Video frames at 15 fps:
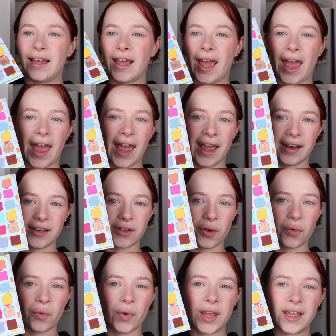and
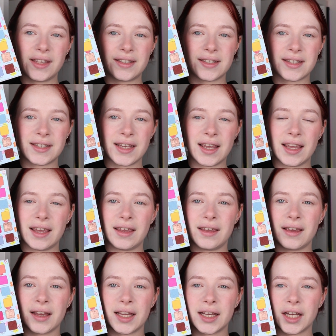we
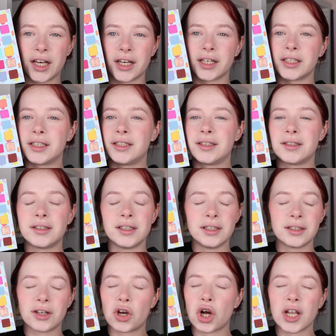see a
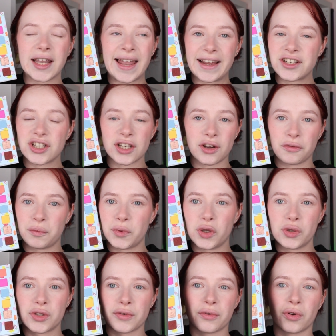collection of
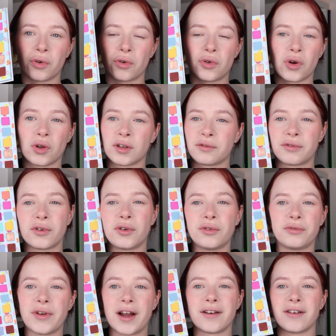beautiful, colorful,
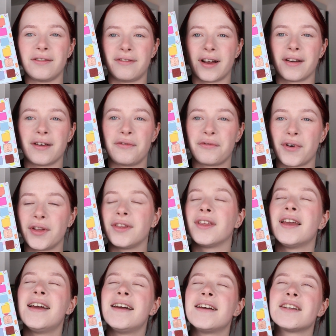very, very fun
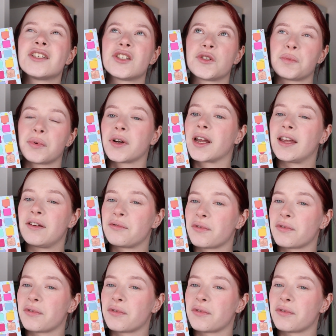spring